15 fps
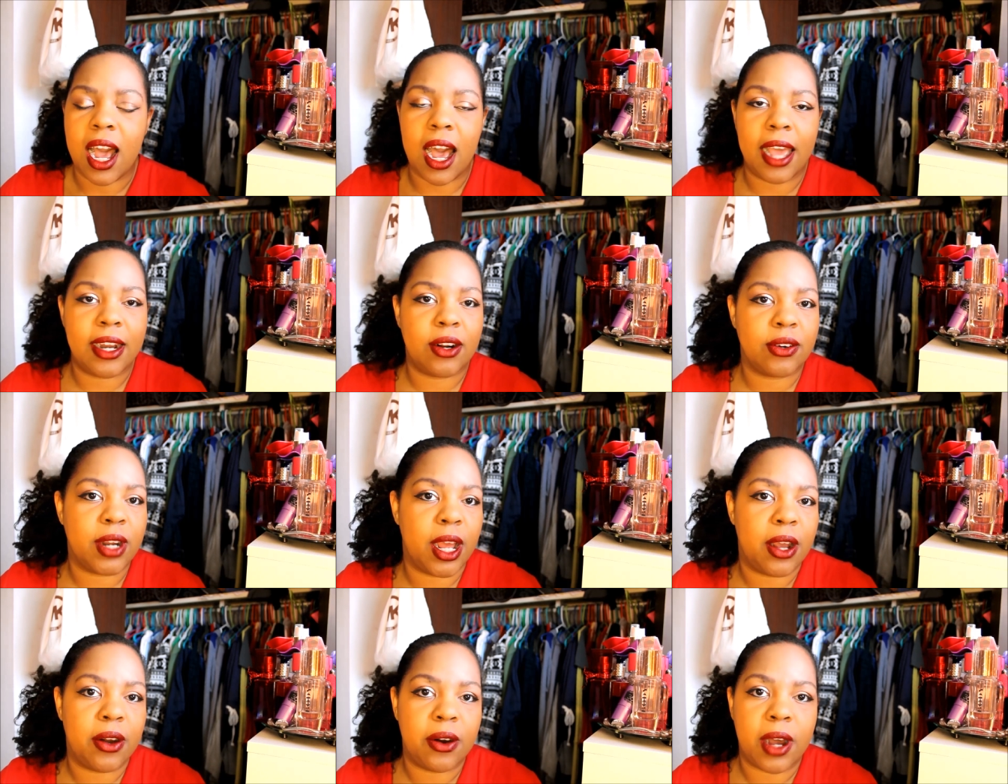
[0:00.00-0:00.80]
I don't
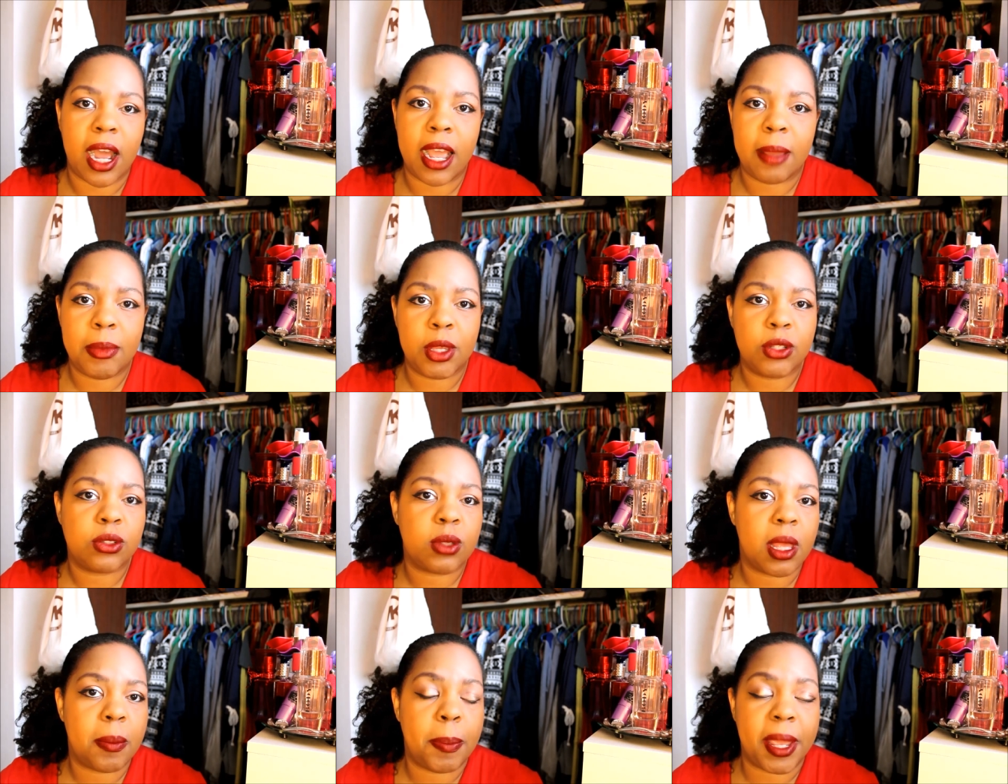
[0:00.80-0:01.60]
know. I'm
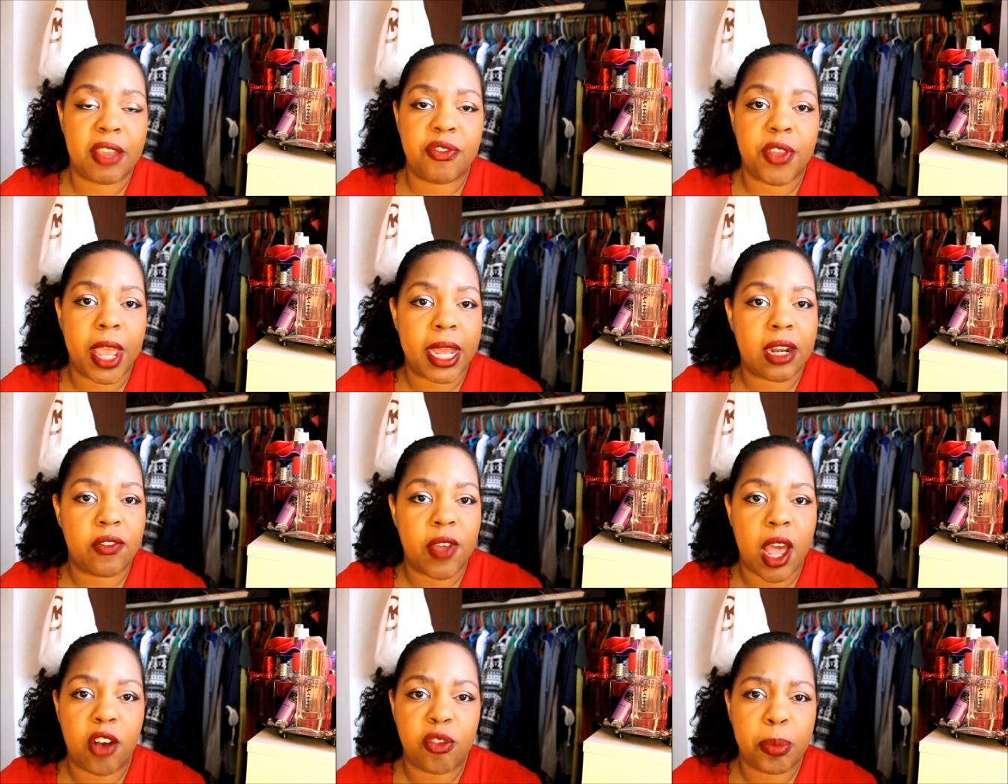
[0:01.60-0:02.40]
usually a big fan
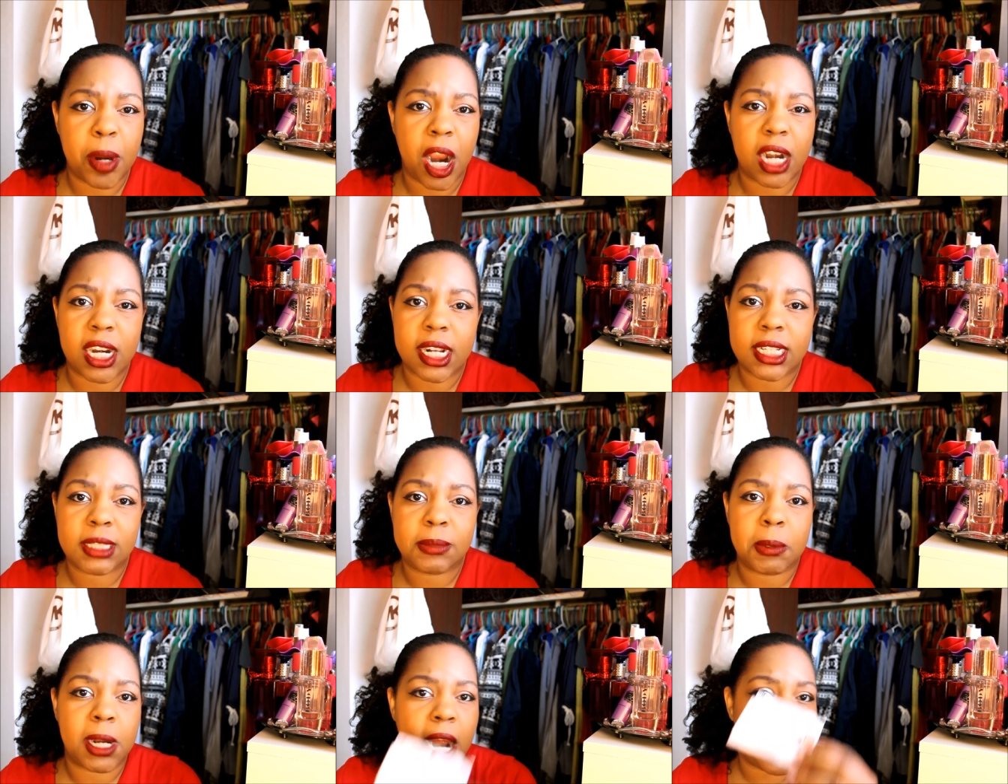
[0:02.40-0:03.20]
of e.l.f. products,
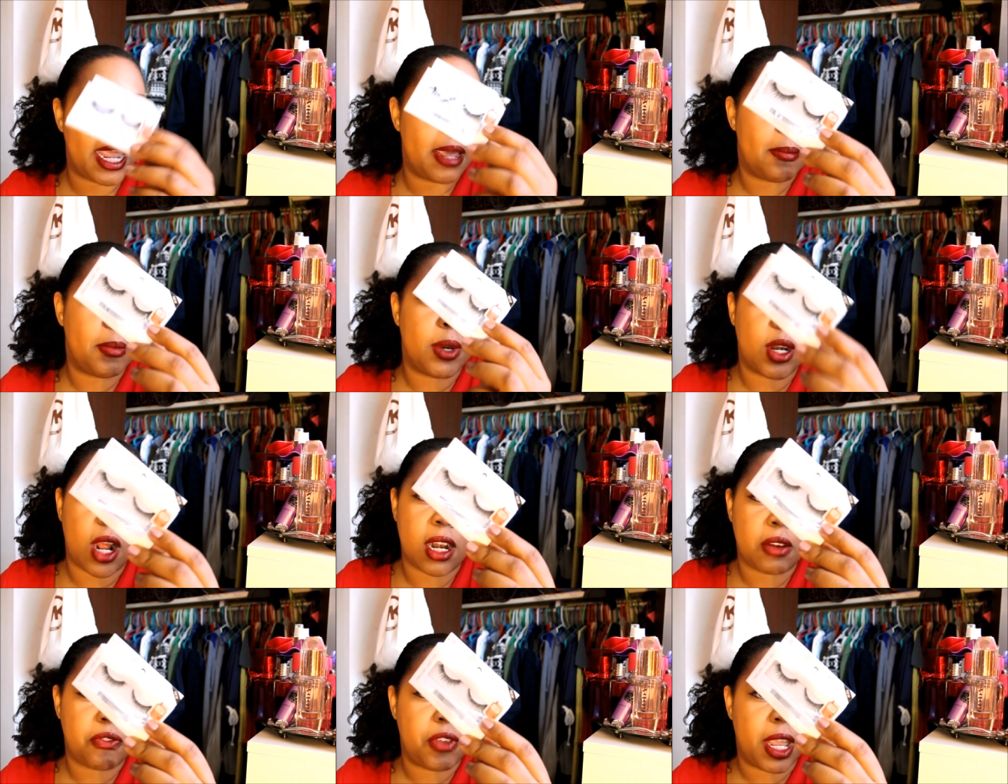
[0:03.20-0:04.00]
but I am
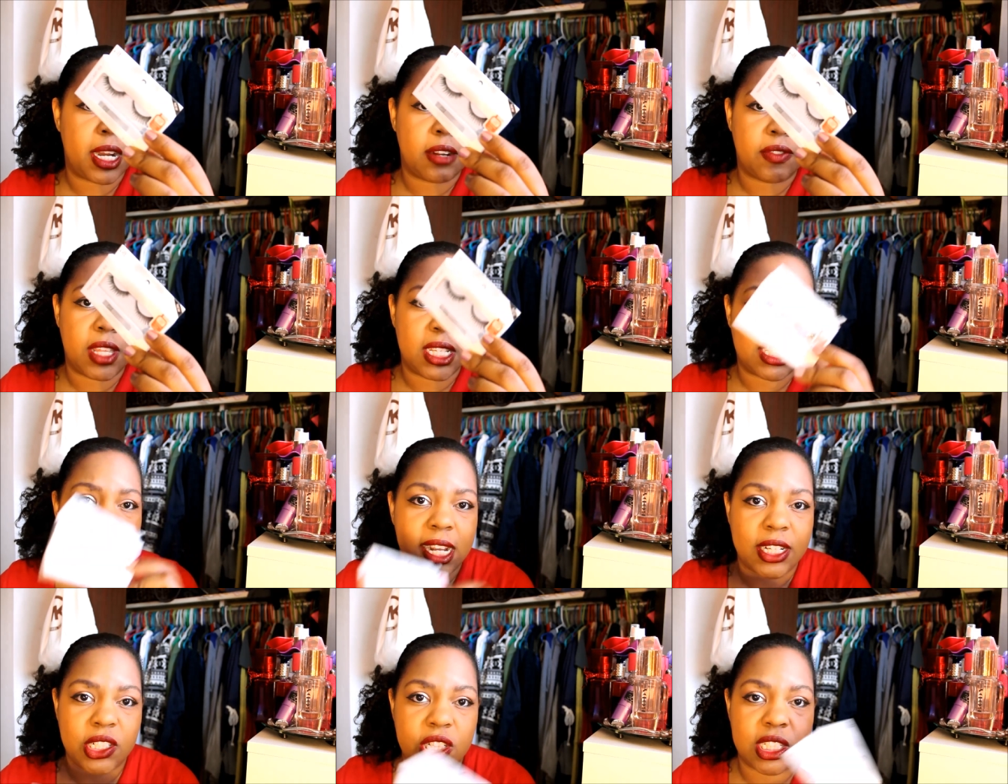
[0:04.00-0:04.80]
not a fan of these
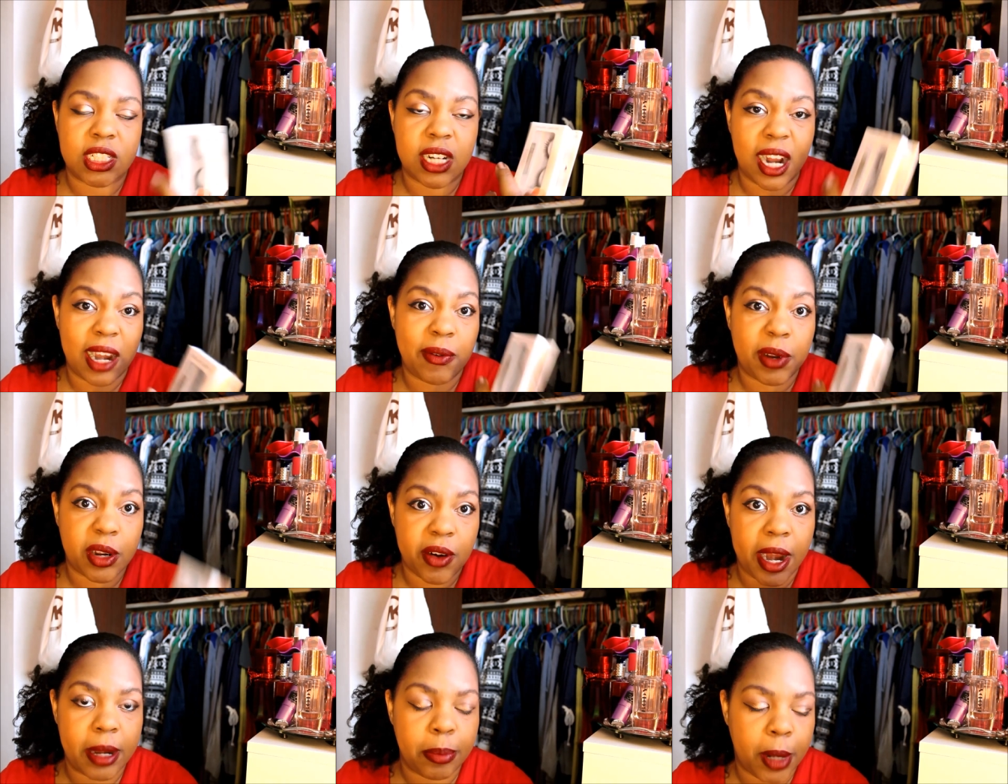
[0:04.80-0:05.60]
lashes and I
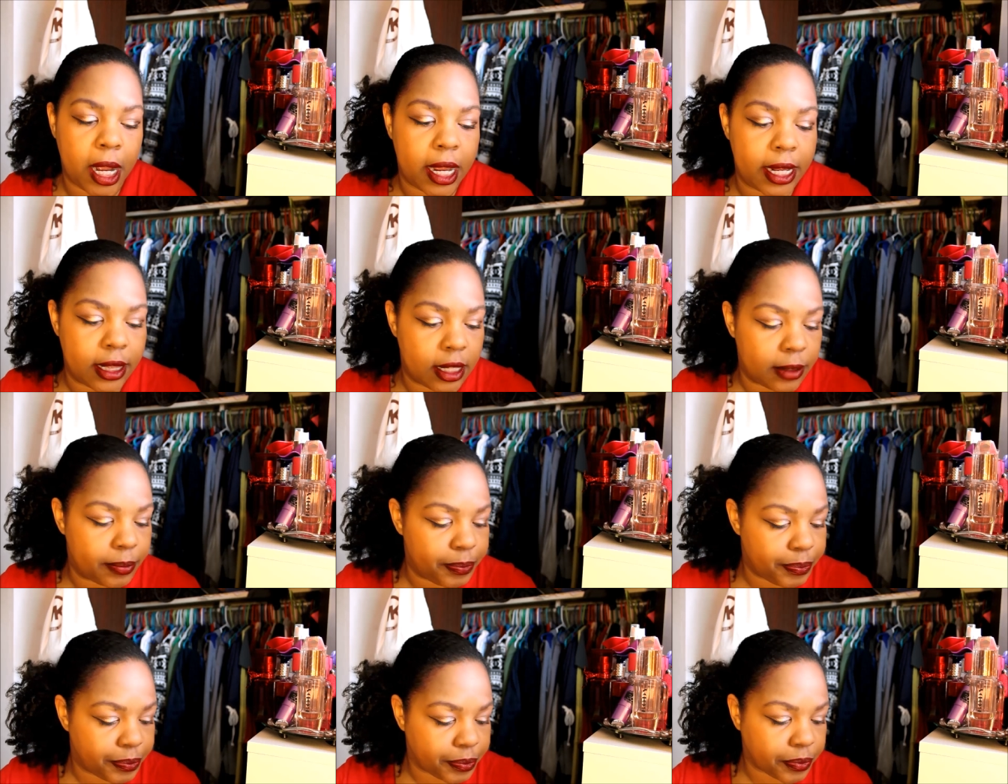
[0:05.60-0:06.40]
regret buying
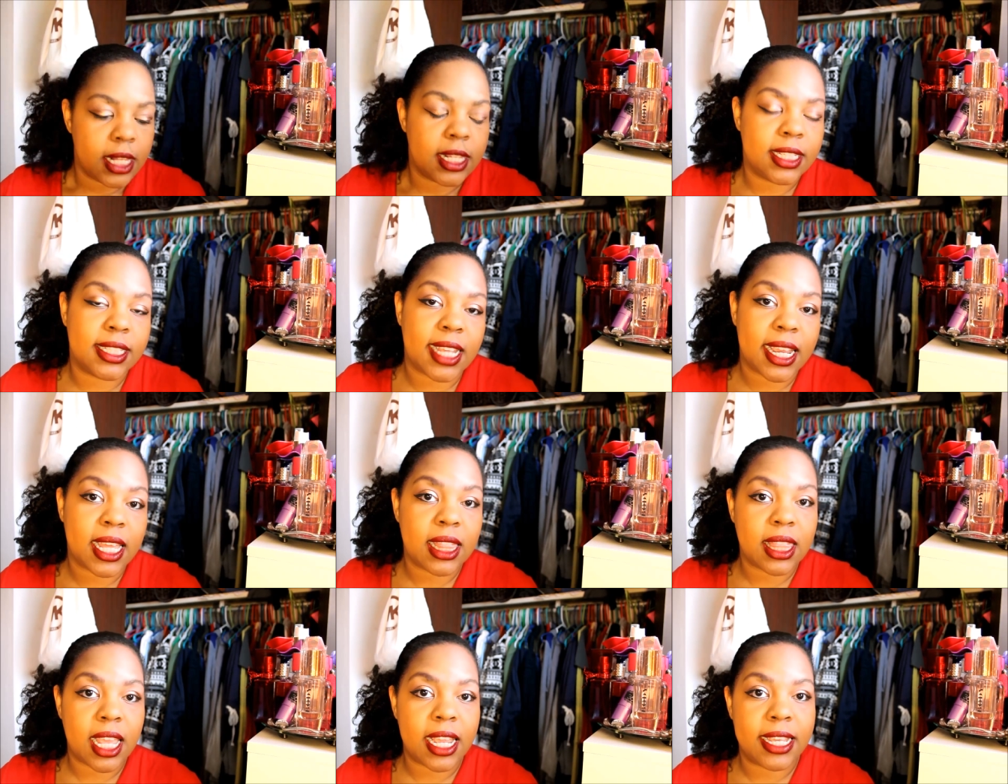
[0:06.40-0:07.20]
them. The
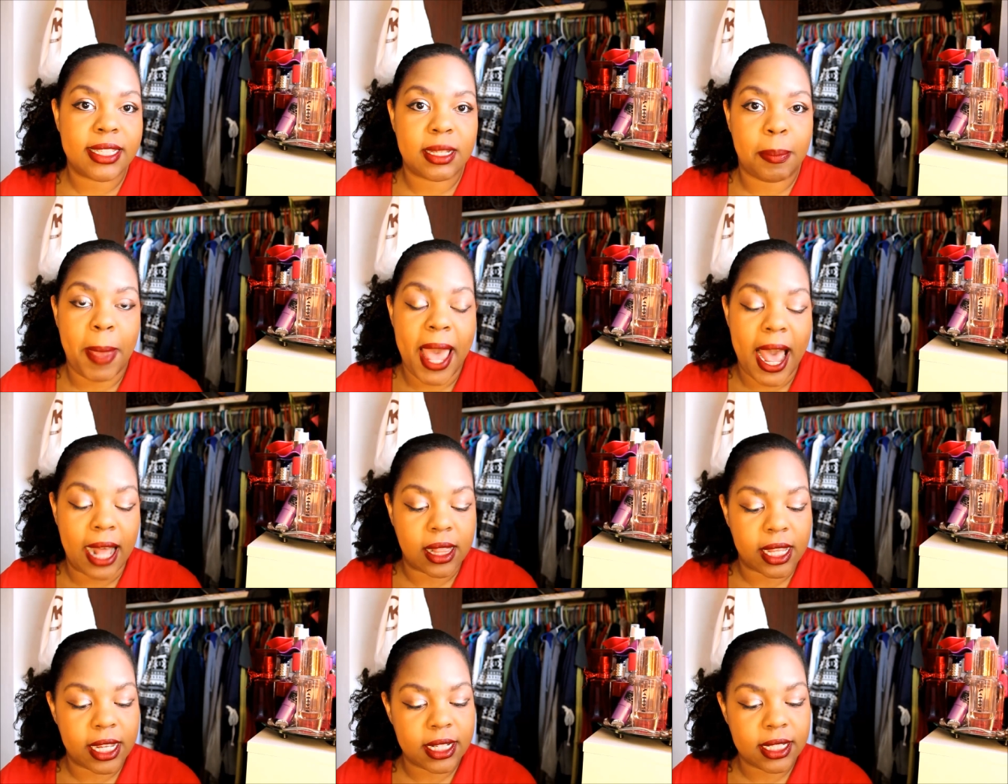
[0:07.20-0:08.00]
second thing is a
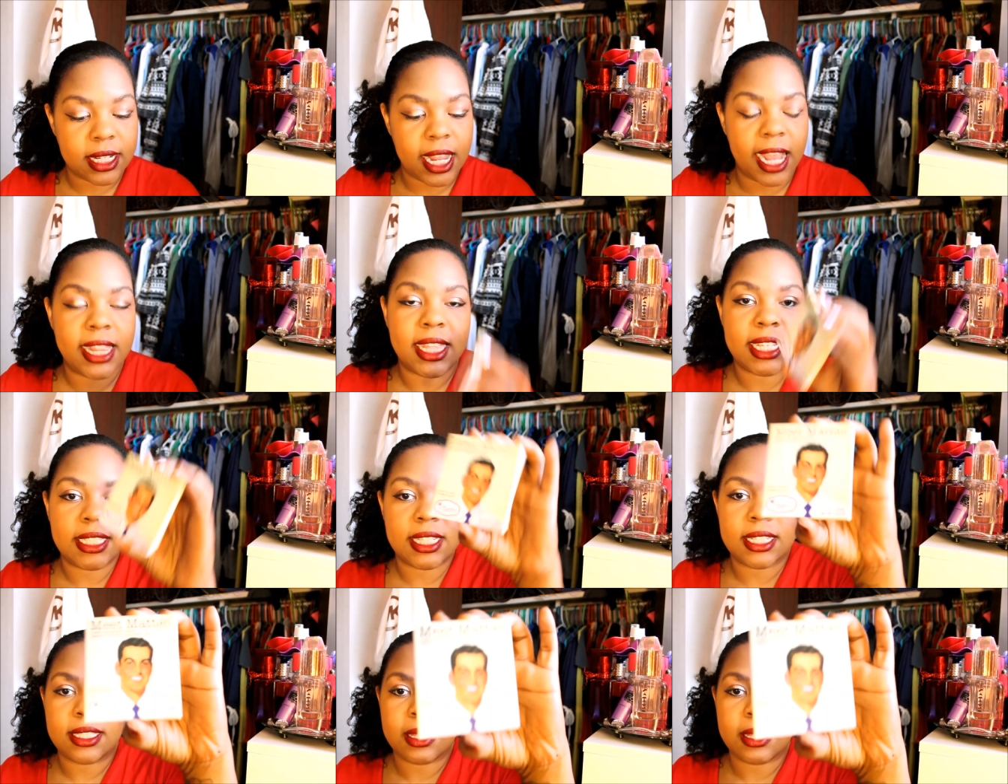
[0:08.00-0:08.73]
palette, and this is